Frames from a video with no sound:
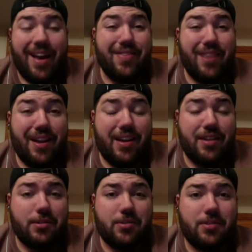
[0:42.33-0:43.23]
And then it
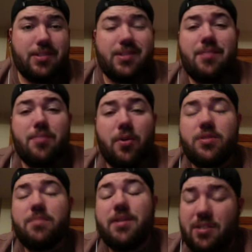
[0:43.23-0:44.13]
introduces the
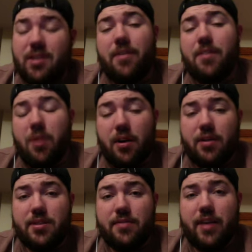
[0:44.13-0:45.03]
most specific
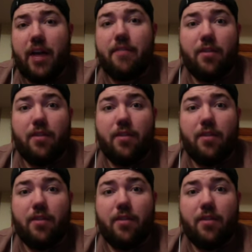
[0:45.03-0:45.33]
parts of that.